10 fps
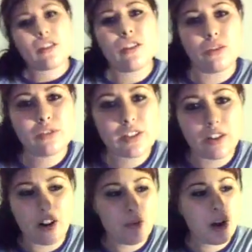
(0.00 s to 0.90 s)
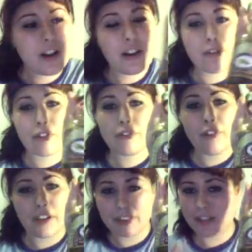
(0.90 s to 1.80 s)
Golden syrup. I know for a
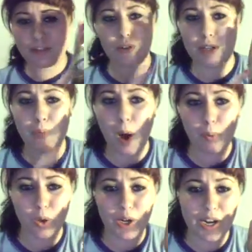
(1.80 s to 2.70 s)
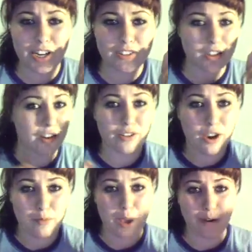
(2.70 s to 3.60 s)
fact this hasn't got any palm oil in it, so
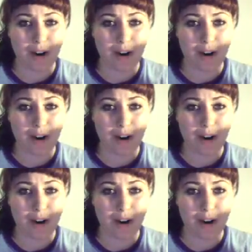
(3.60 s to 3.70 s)
go me,